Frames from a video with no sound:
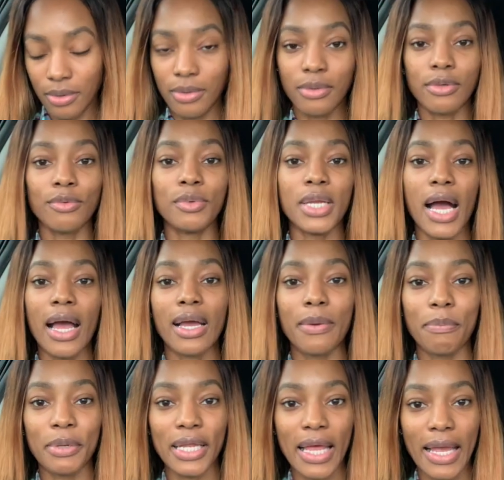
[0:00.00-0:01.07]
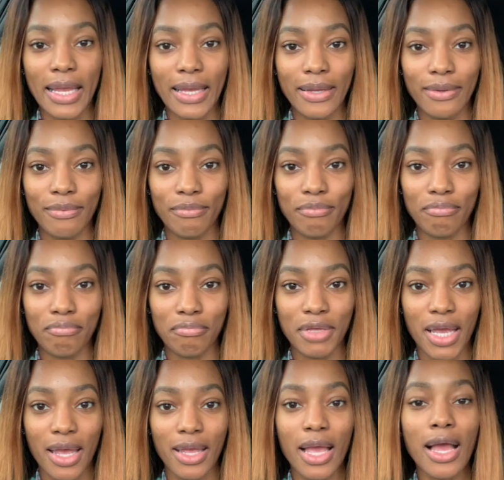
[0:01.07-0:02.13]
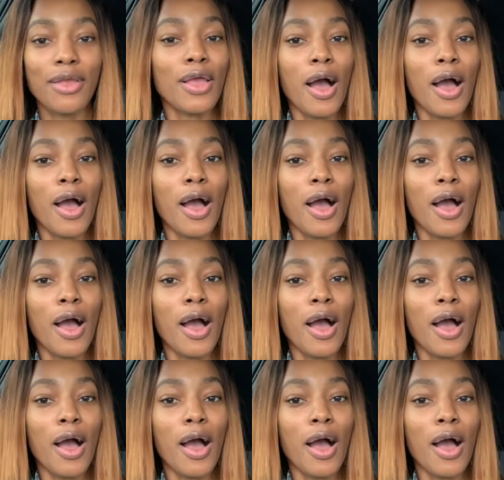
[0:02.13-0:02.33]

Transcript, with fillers: do not complain okay